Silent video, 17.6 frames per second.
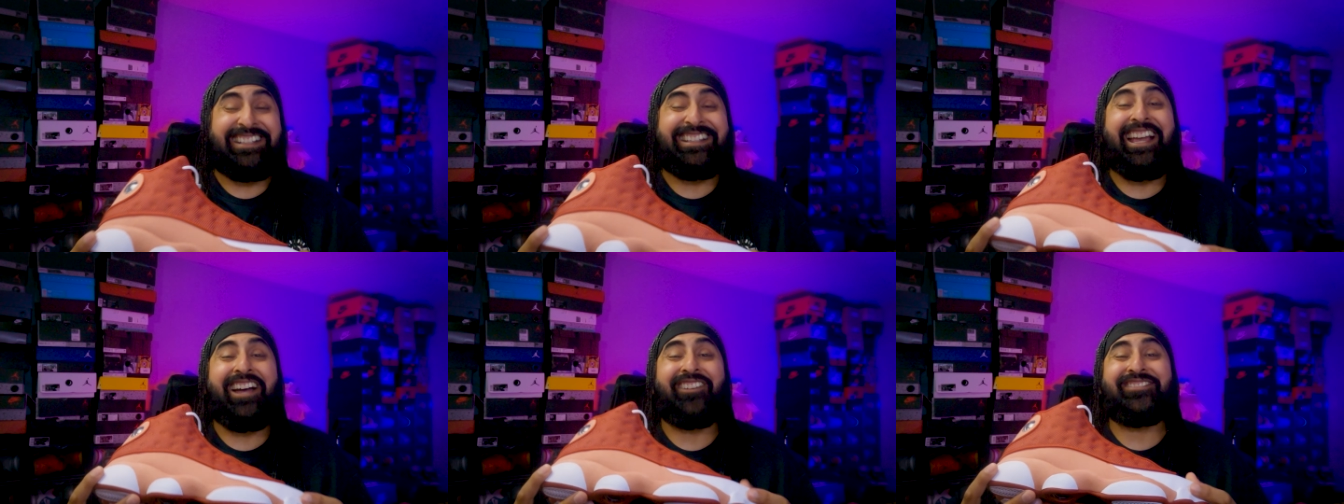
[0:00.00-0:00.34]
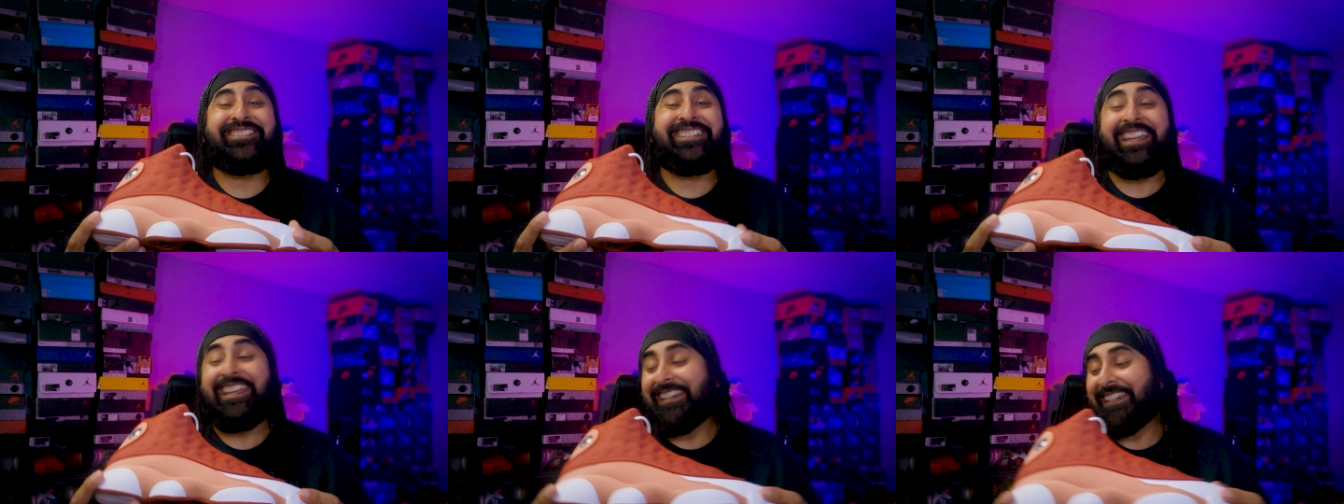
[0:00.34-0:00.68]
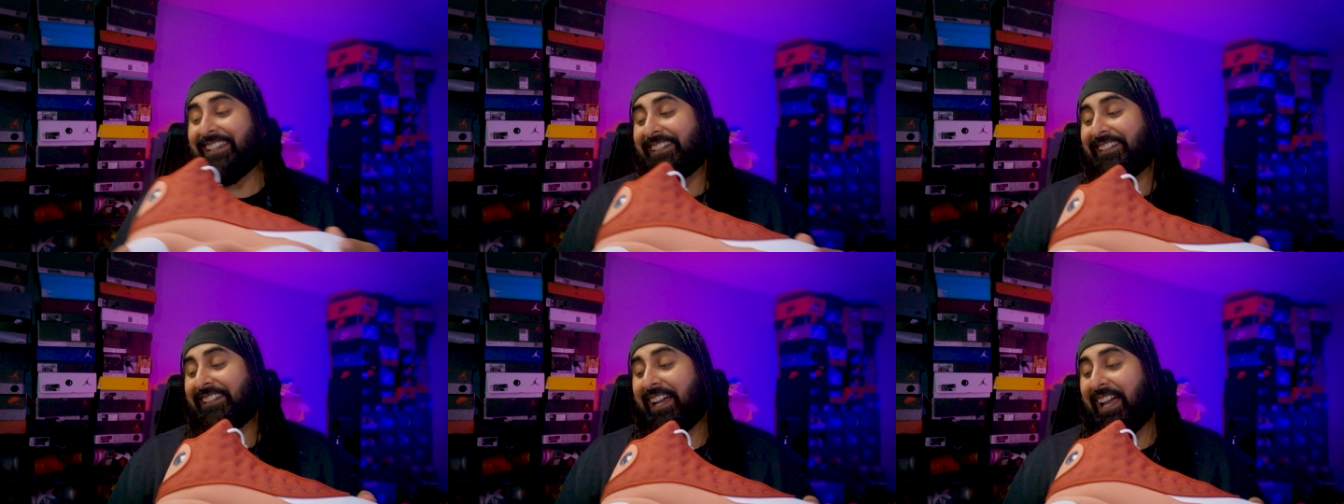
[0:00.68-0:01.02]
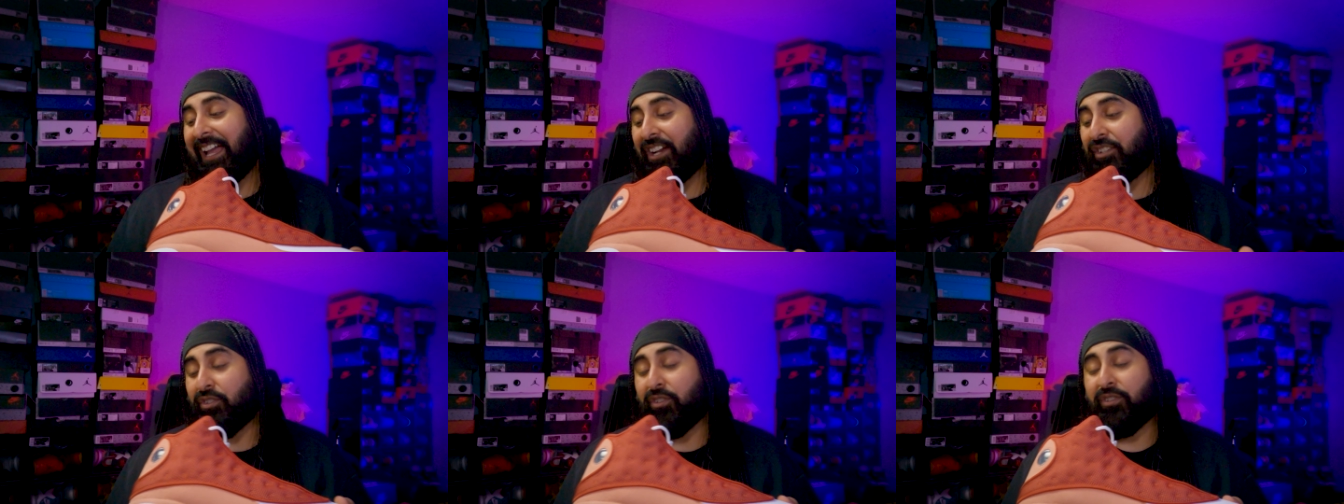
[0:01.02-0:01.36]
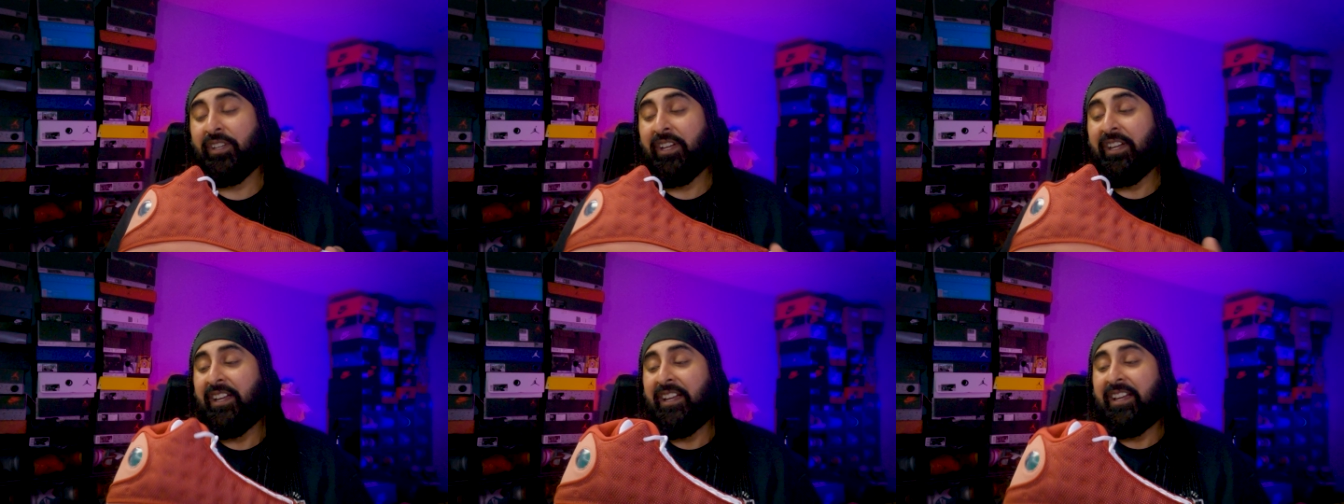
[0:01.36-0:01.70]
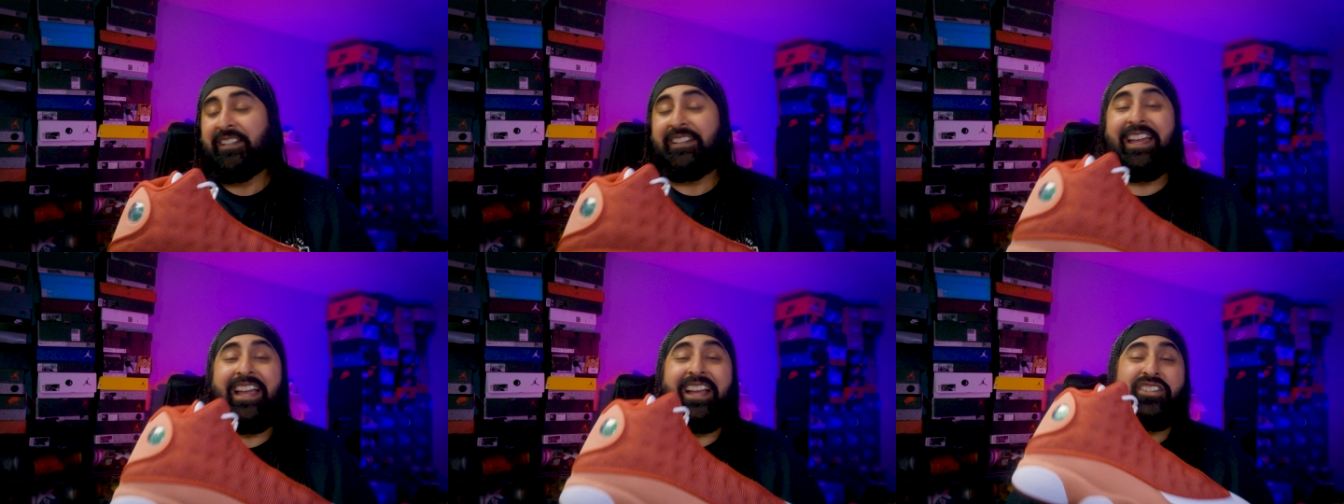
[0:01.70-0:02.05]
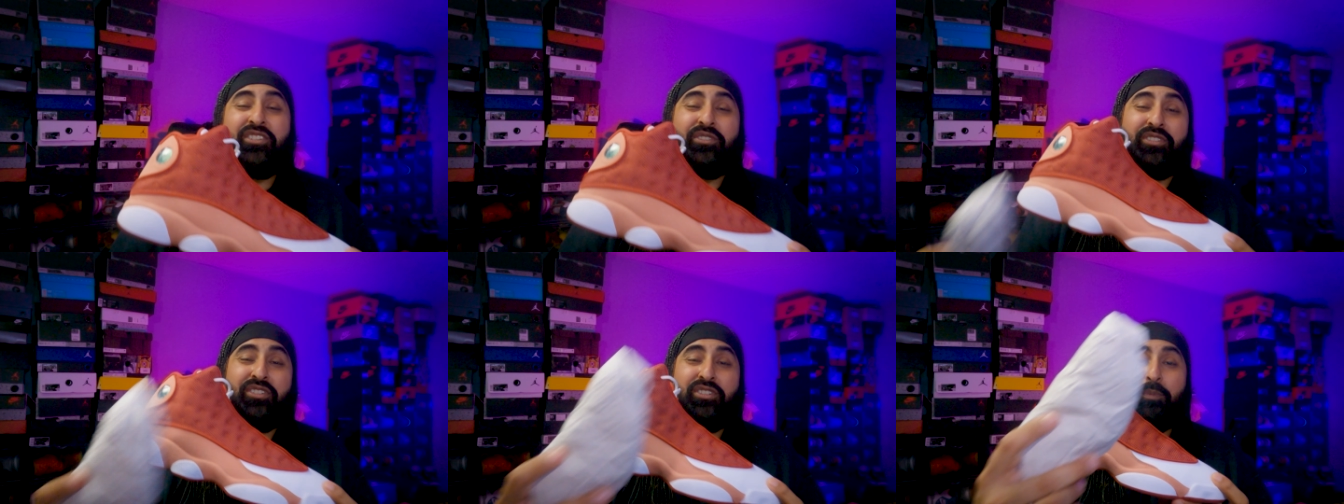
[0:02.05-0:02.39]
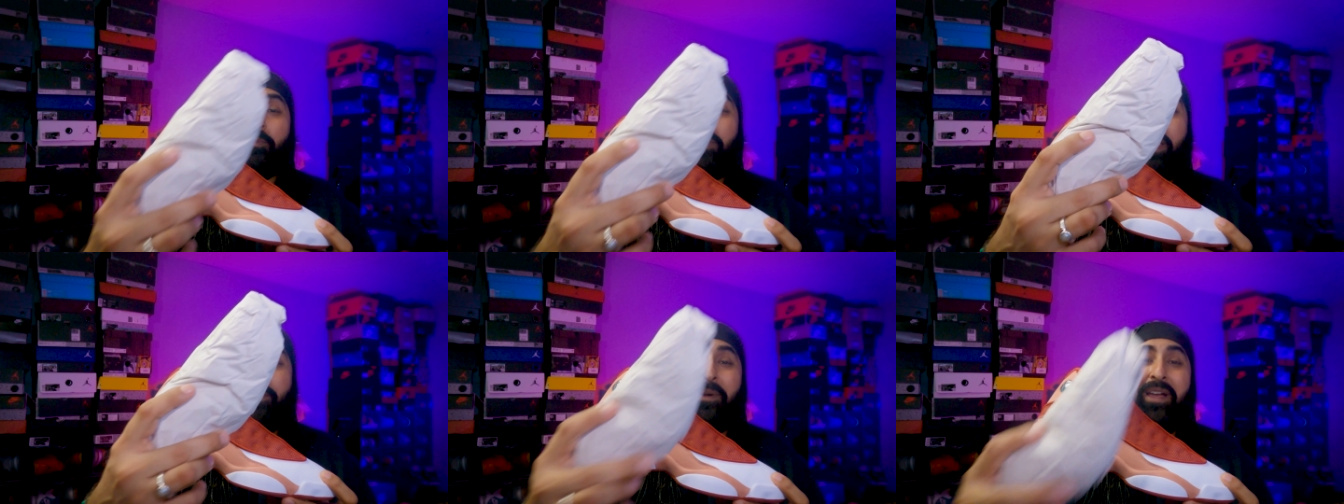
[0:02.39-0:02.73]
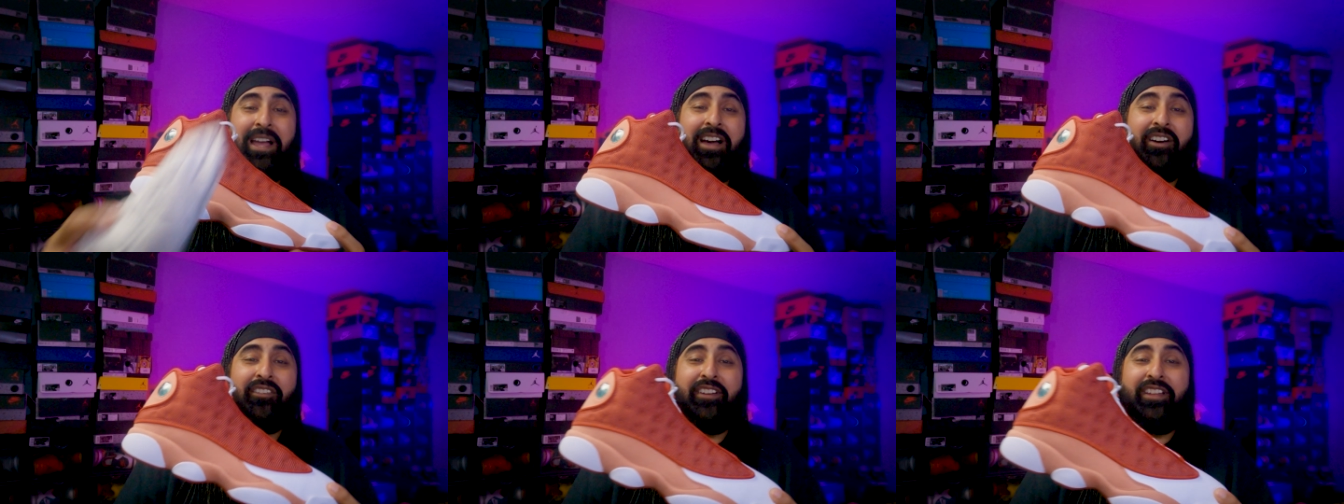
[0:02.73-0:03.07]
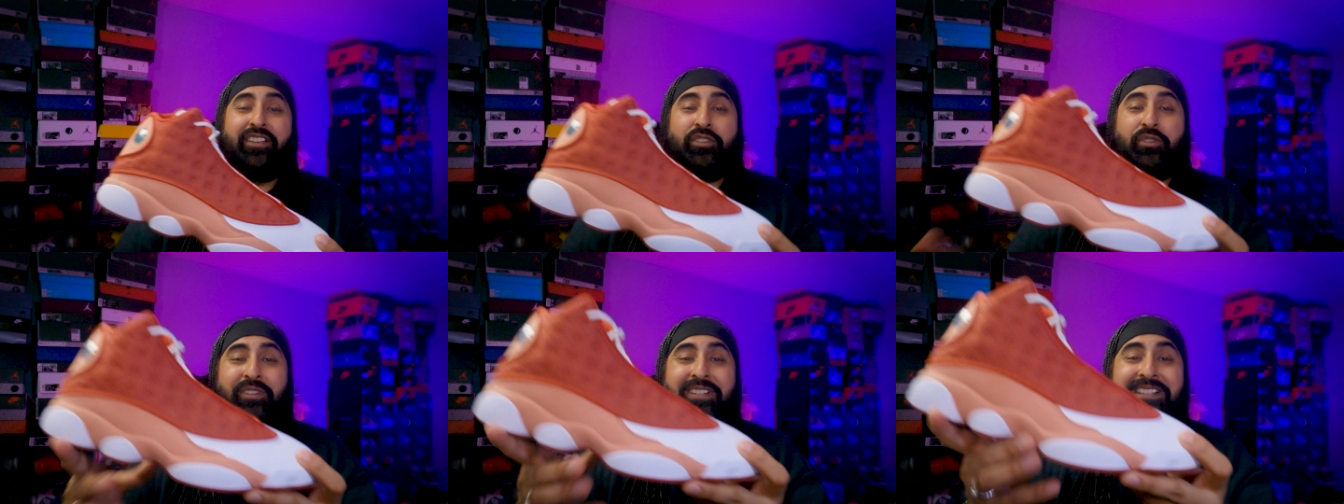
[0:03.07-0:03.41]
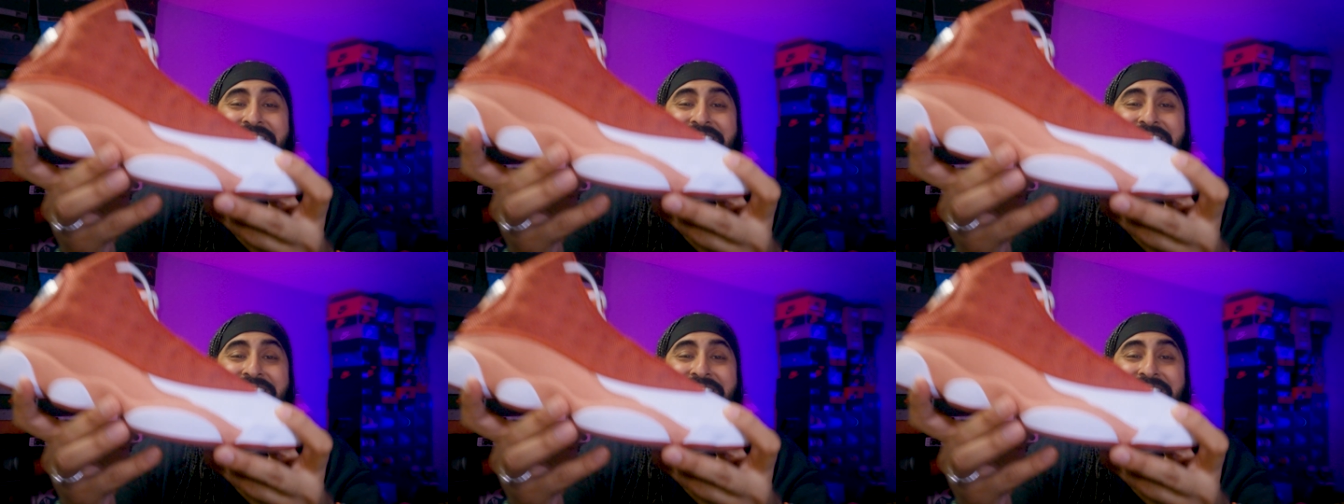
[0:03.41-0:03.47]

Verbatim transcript: And now taking that actual, the actual tissue paper out of it, you